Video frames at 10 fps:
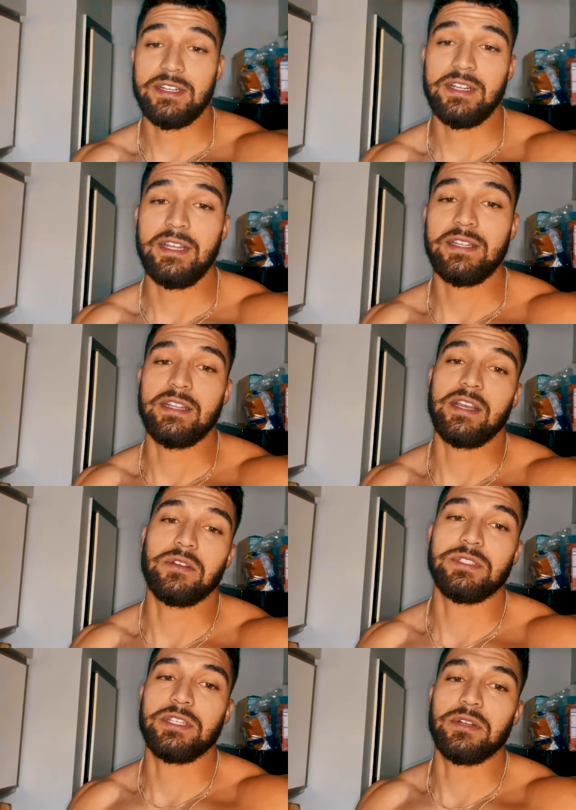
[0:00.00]
today, and then I
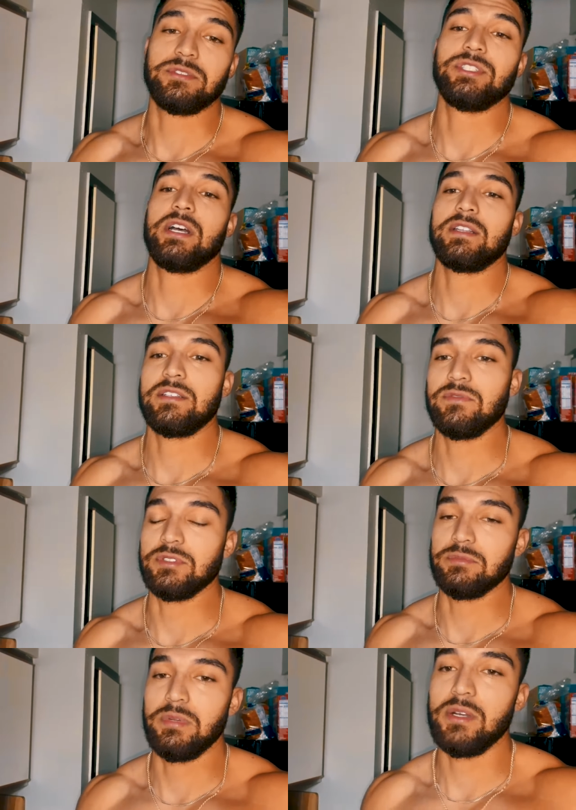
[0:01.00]
go see Coach Jonathan
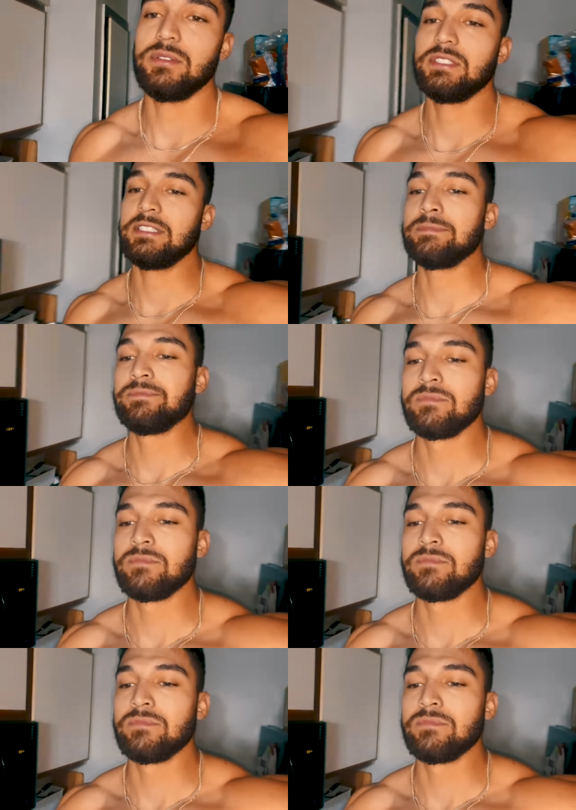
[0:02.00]
for some posing.